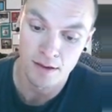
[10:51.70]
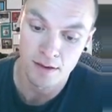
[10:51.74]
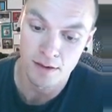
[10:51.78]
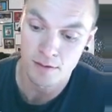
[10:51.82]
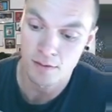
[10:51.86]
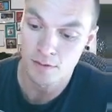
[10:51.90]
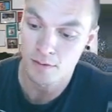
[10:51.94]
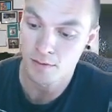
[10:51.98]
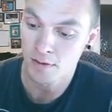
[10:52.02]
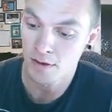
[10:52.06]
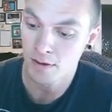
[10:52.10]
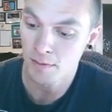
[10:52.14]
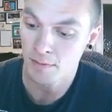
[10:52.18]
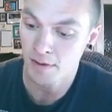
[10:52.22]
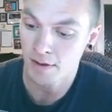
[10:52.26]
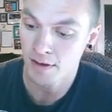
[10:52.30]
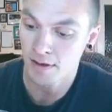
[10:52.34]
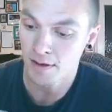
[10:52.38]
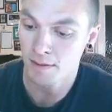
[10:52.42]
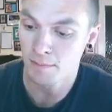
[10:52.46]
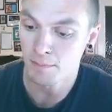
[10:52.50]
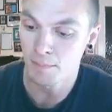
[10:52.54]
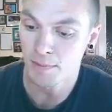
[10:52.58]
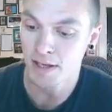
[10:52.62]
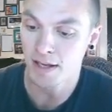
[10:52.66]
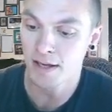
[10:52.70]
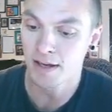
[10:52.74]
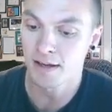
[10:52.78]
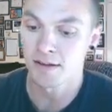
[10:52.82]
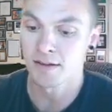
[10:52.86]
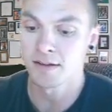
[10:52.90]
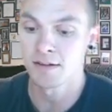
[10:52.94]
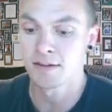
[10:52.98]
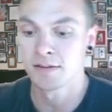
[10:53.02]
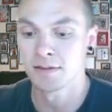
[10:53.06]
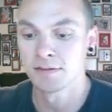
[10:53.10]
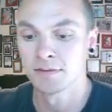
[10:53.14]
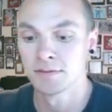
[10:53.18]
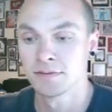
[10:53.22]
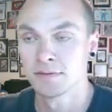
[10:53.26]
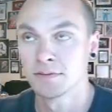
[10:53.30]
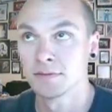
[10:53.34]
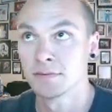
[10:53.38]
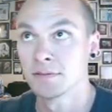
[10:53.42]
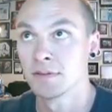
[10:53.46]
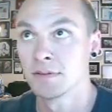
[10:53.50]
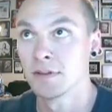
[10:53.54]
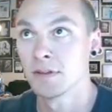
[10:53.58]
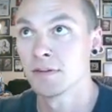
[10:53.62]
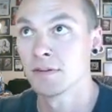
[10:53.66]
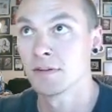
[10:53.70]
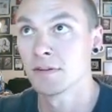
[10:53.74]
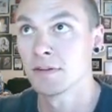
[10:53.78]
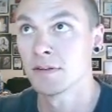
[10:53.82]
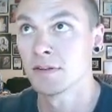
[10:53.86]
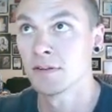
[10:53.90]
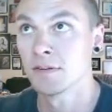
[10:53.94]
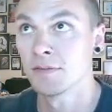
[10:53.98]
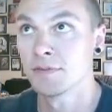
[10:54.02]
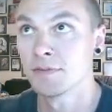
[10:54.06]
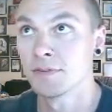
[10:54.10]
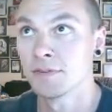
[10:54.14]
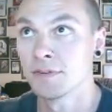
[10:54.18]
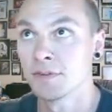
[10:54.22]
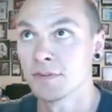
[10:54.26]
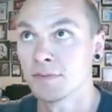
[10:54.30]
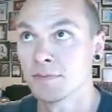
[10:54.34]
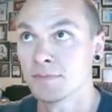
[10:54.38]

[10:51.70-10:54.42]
do a little bit of black on the gloves,